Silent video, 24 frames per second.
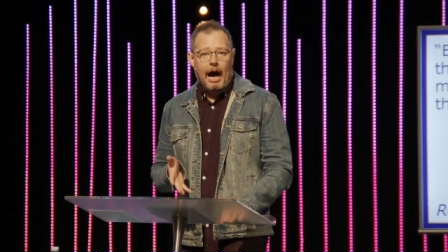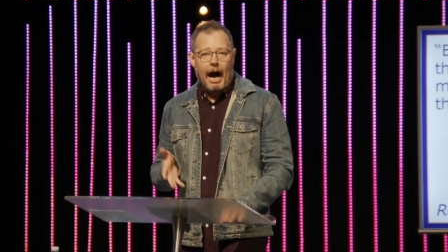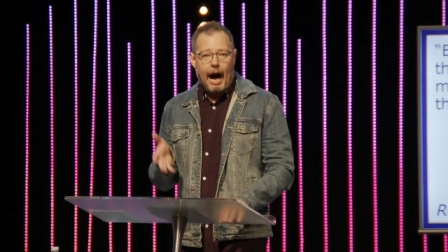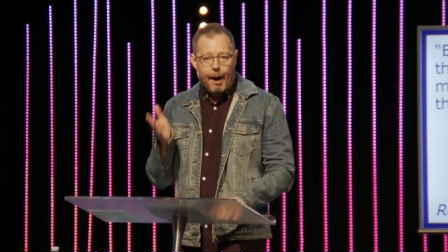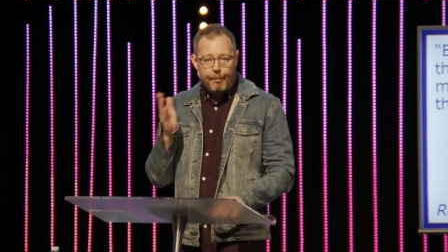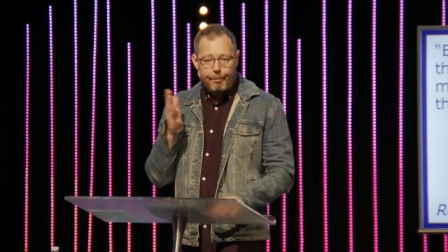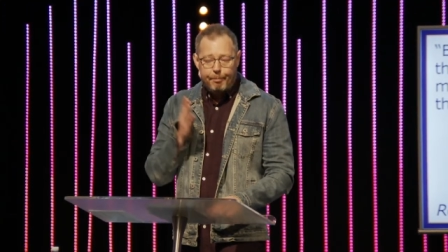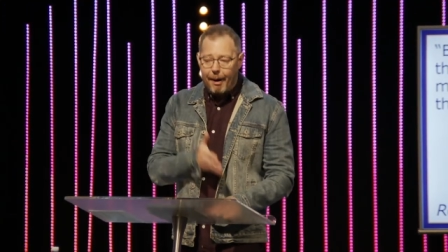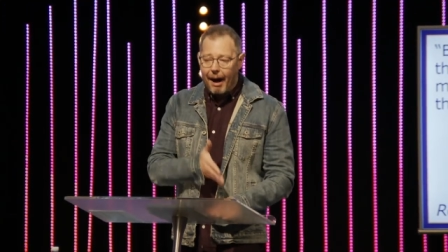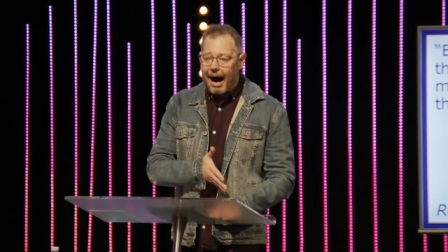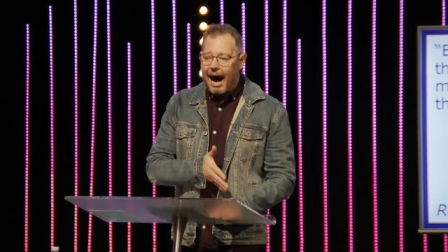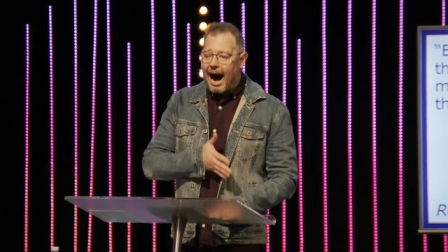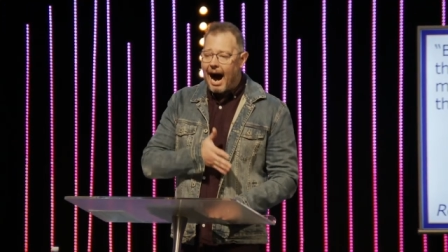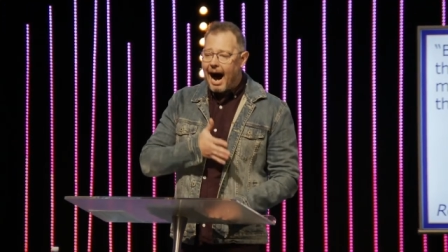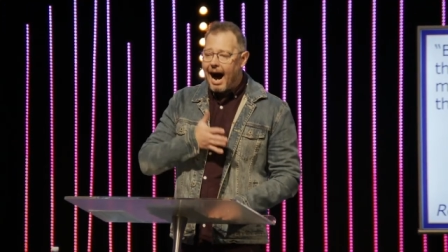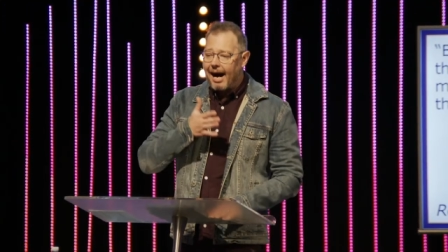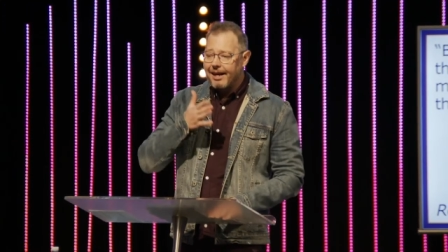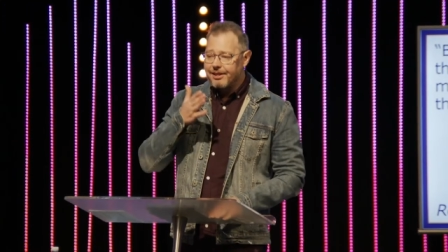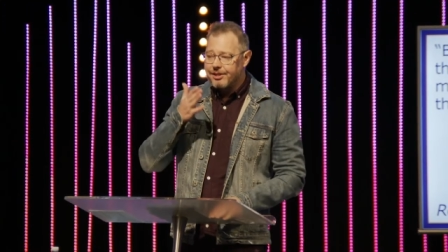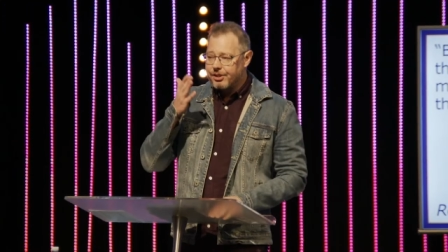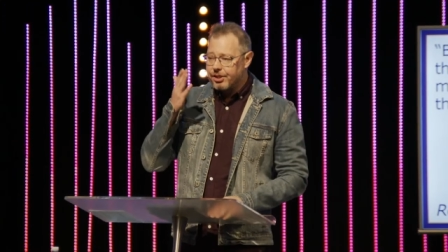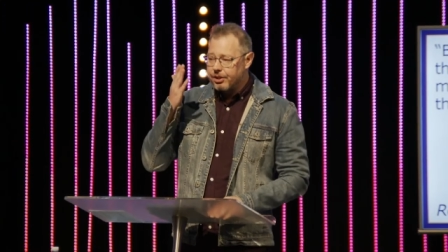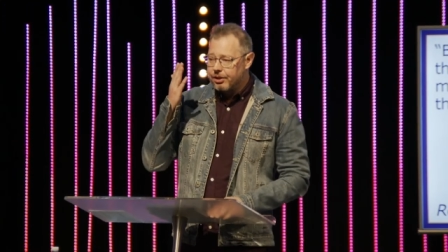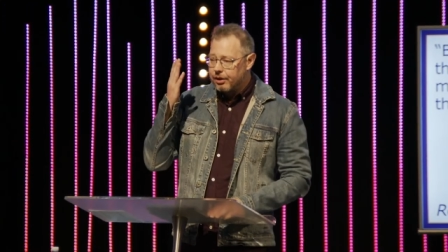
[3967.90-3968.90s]

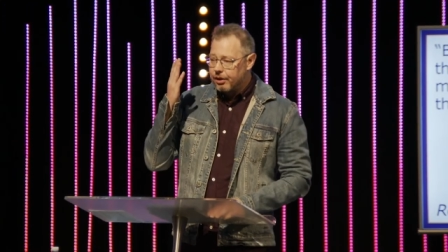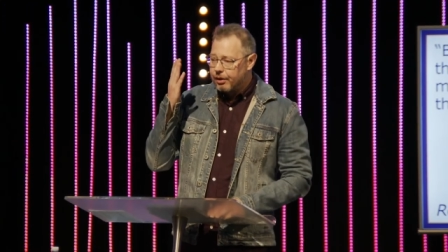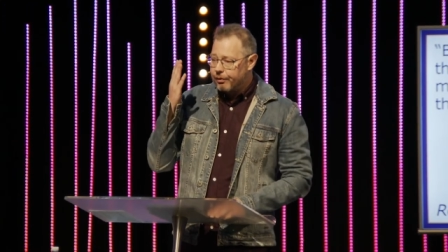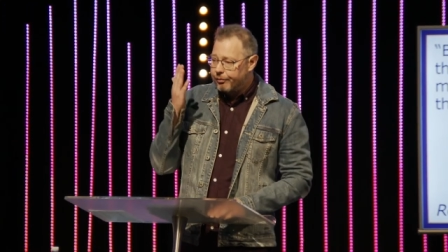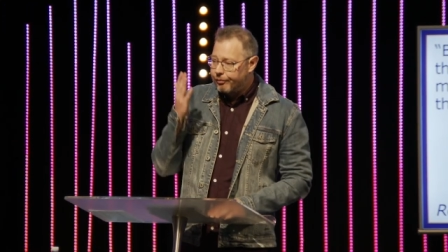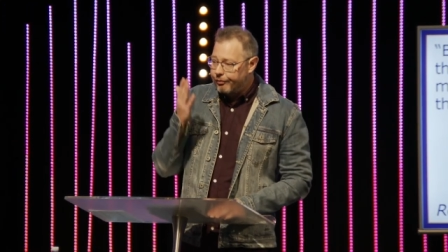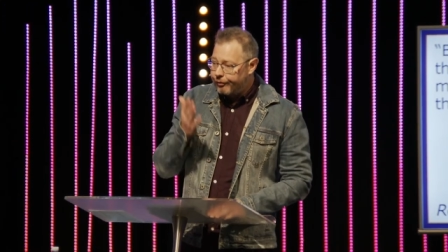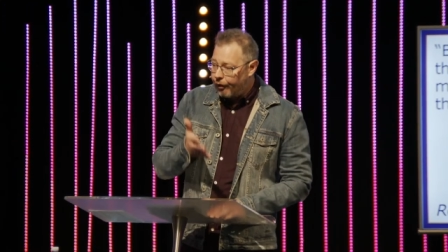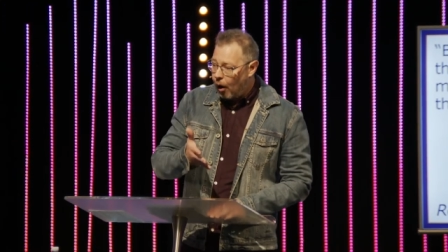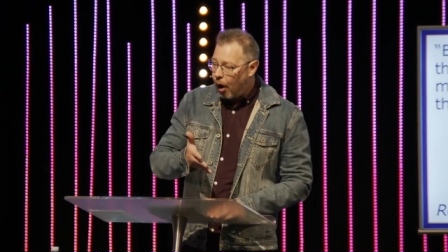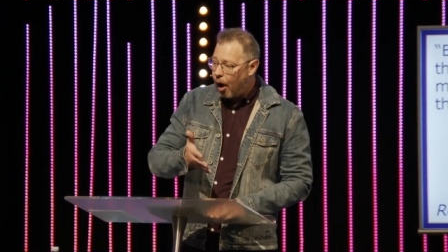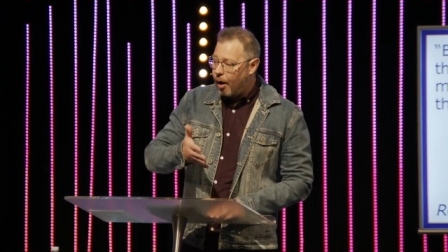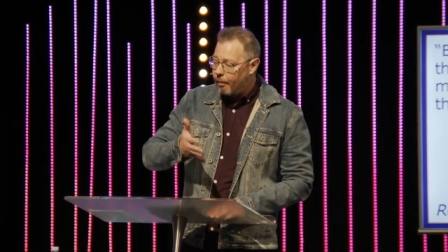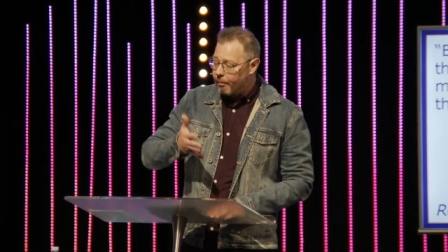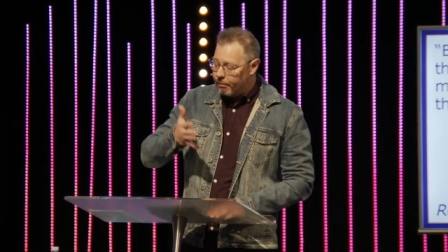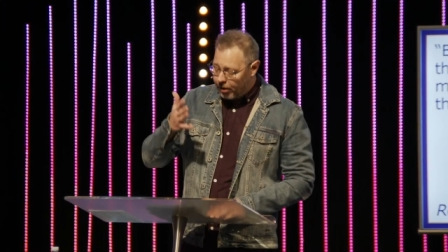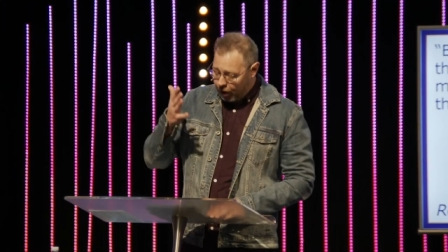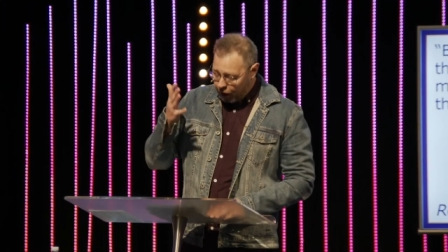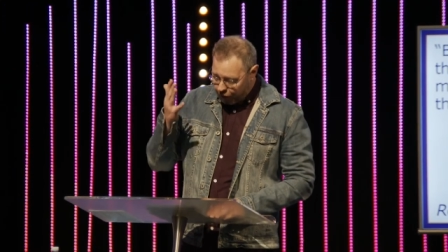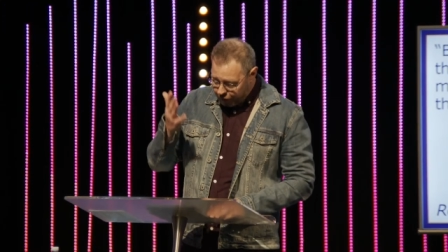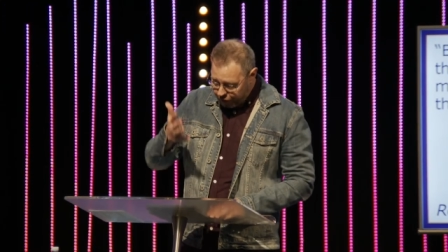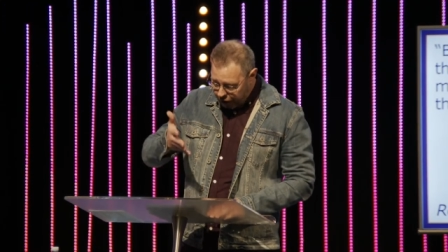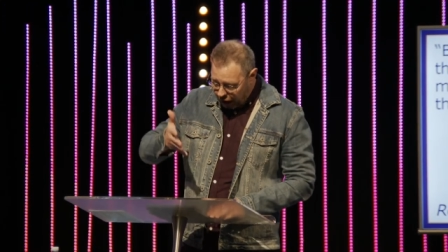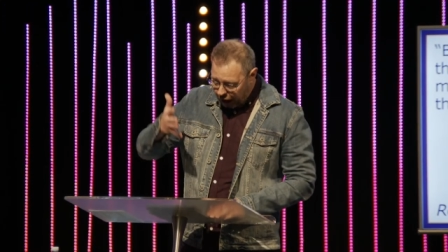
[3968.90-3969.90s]
apart
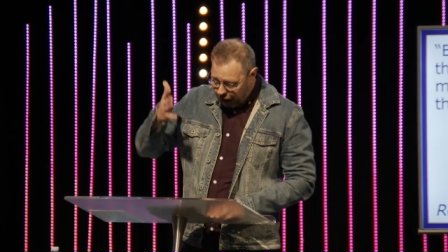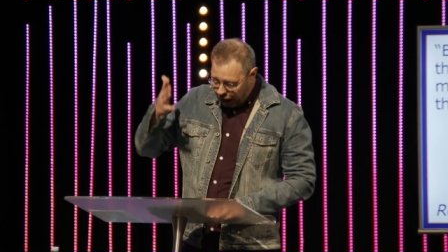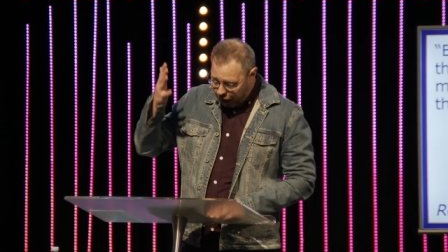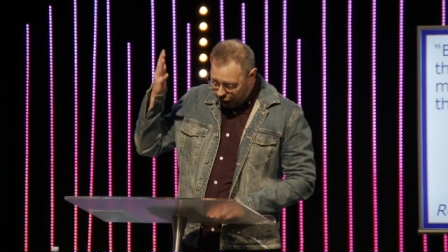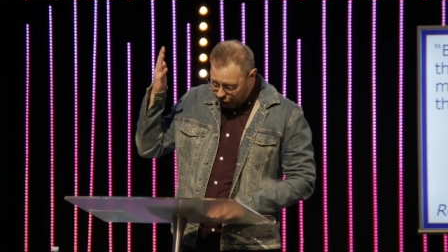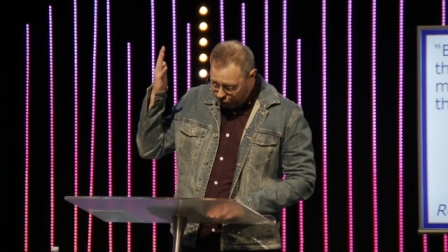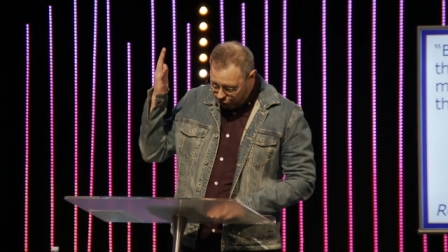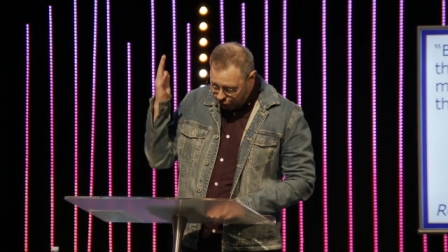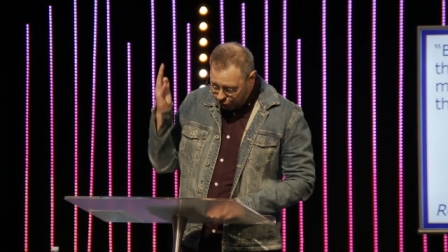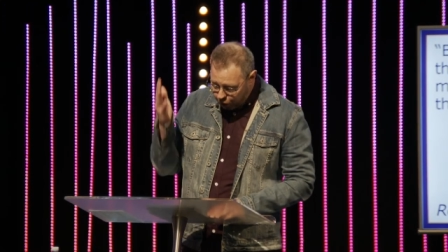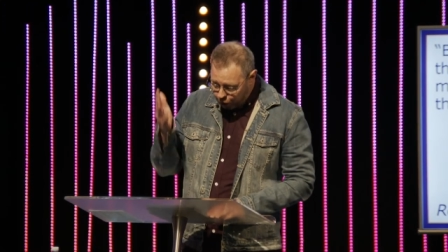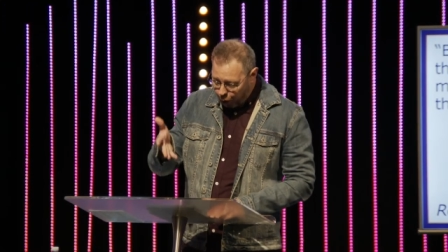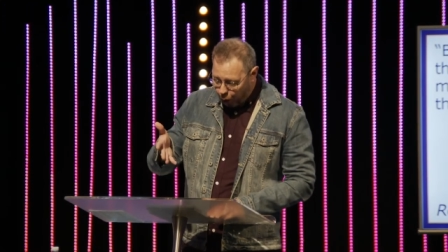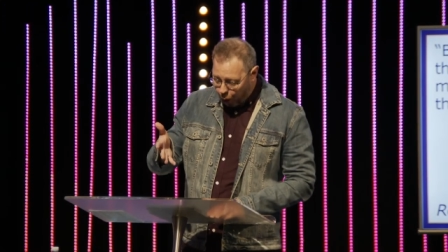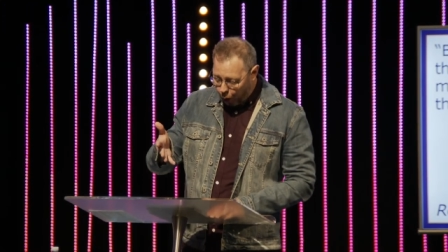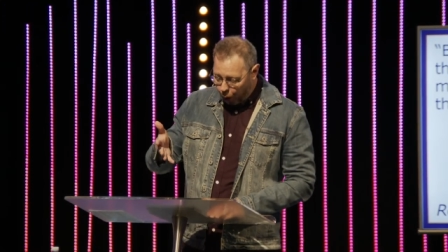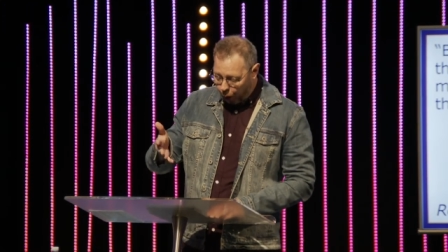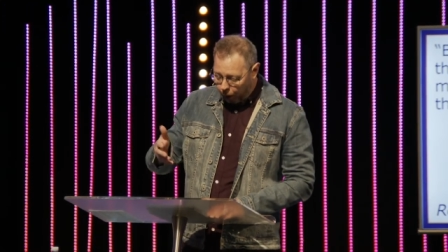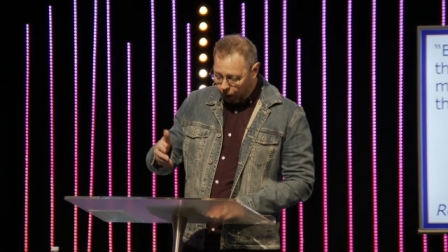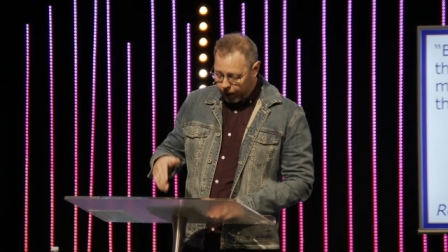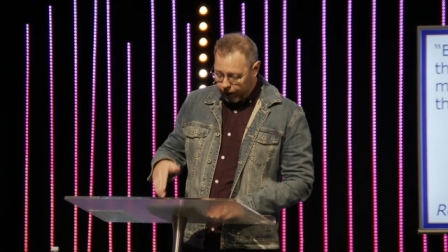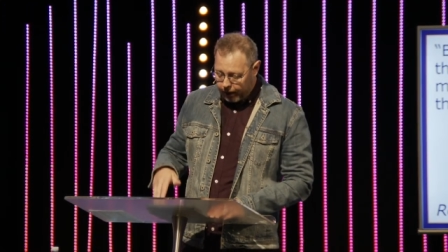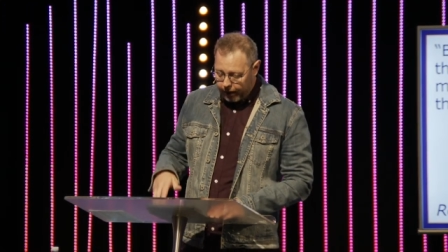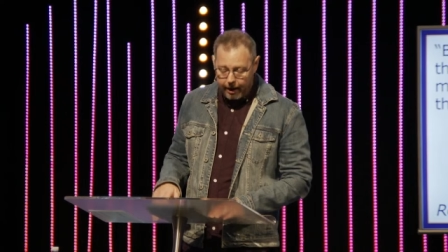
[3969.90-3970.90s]
from the
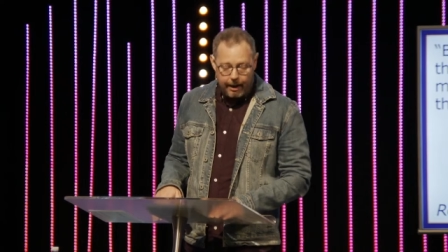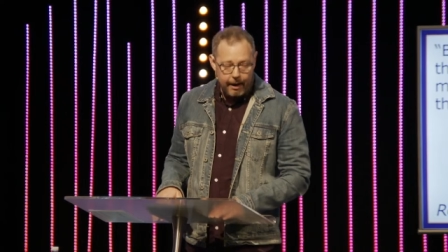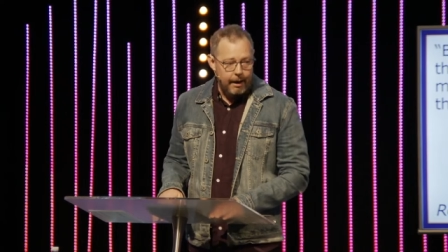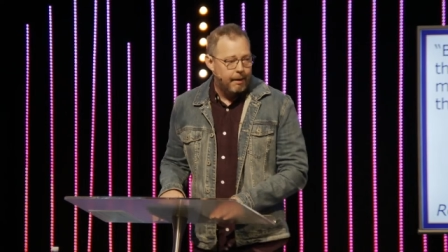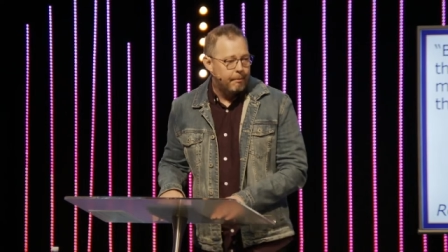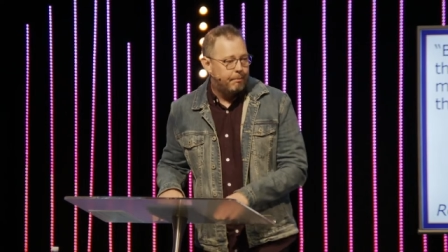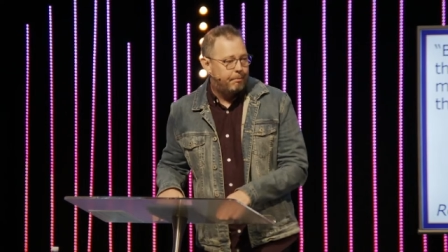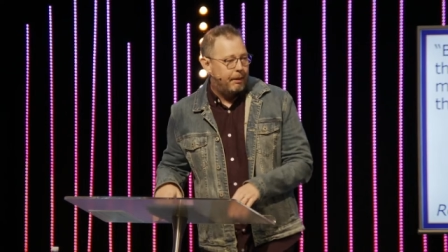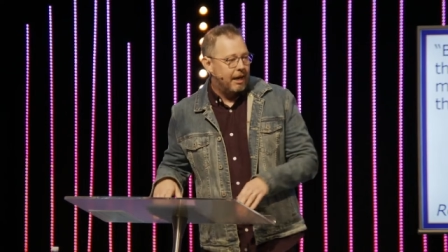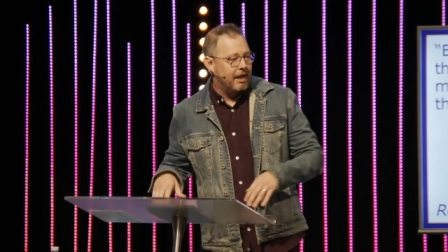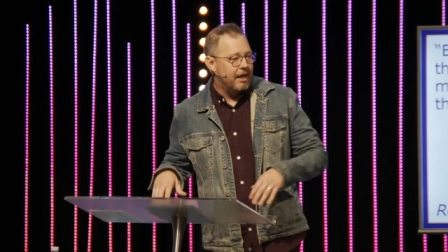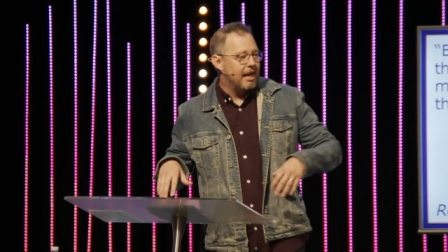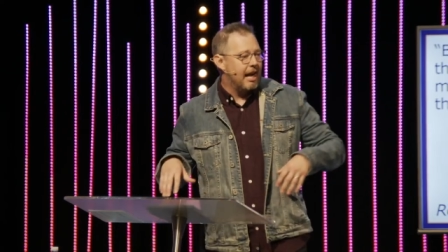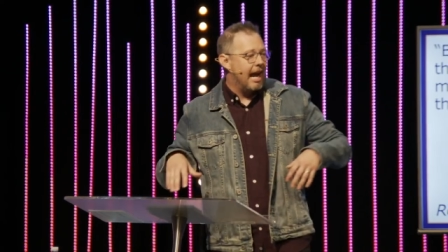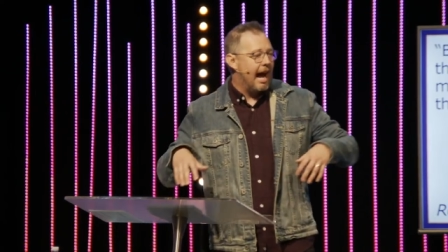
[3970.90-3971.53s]
law. But